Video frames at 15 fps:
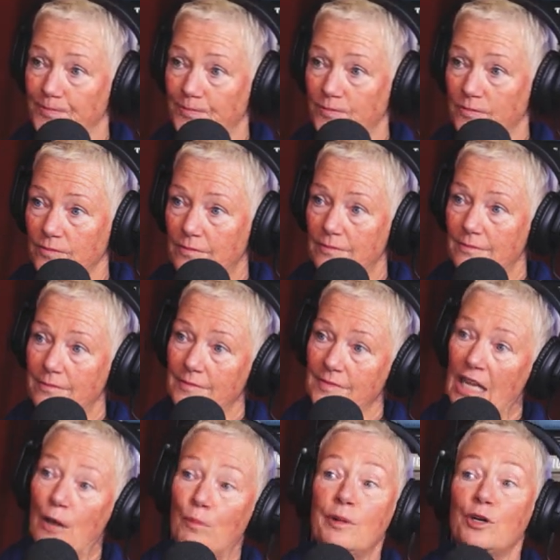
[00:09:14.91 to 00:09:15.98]
Mm-hmm
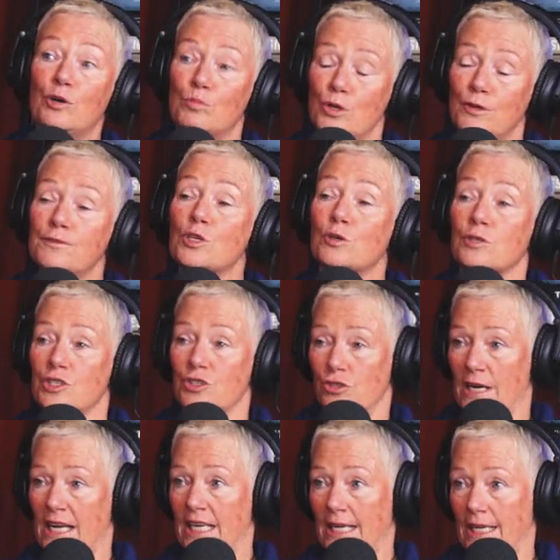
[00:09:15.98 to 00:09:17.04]
and we all moved to
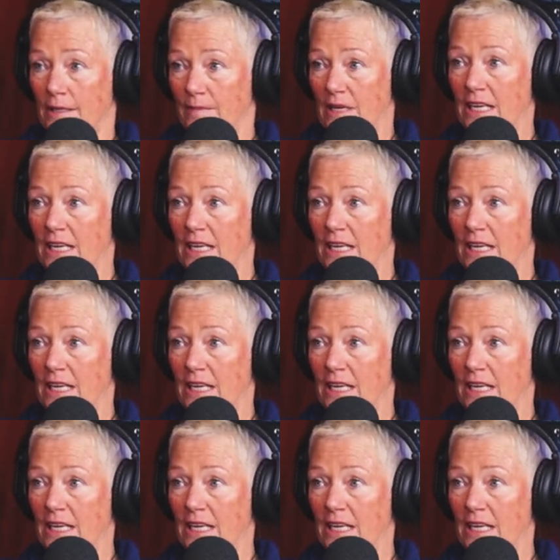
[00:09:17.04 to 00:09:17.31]
Australia